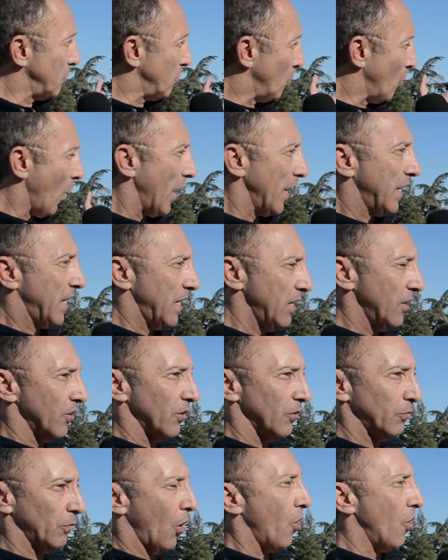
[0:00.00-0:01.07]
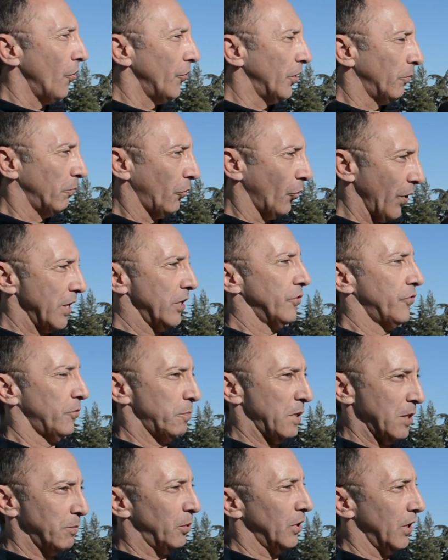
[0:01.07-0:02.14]
why here all the greatest
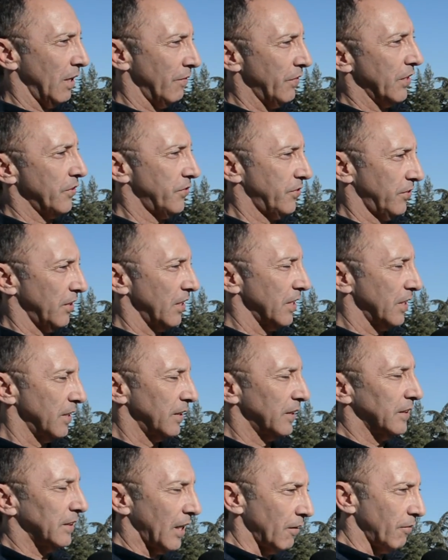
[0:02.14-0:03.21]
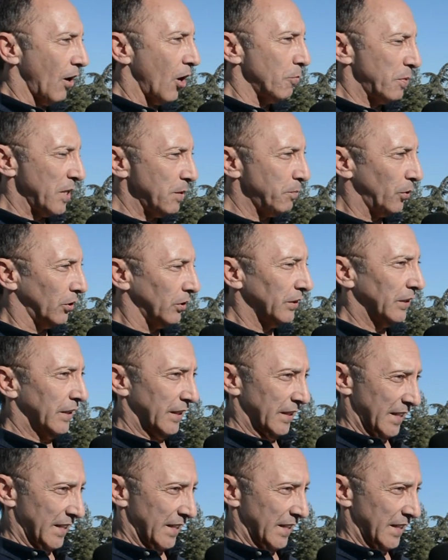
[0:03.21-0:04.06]
people of of our people